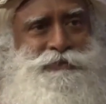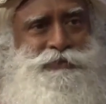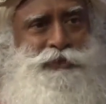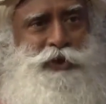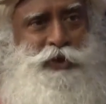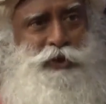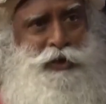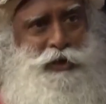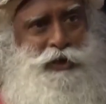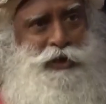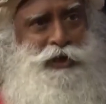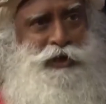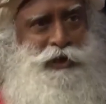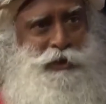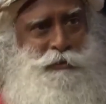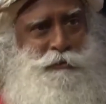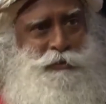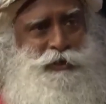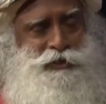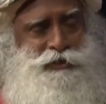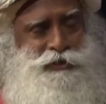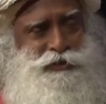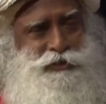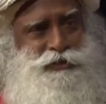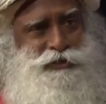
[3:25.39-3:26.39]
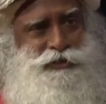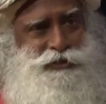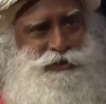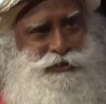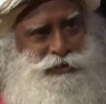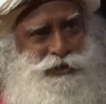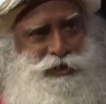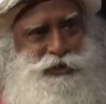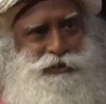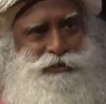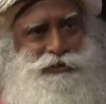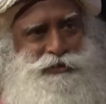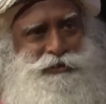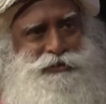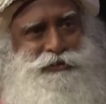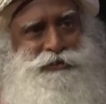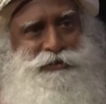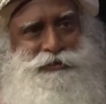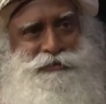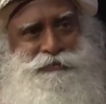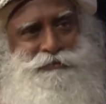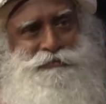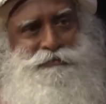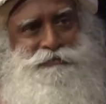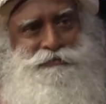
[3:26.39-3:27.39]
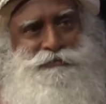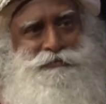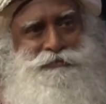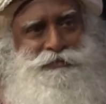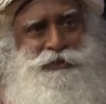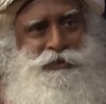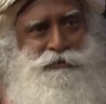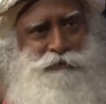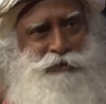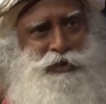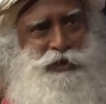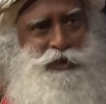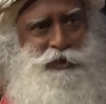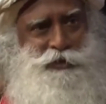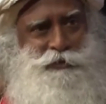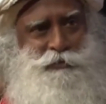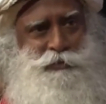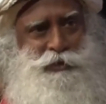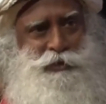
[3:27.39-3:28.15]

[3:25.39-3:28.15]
on a regular basis these days in various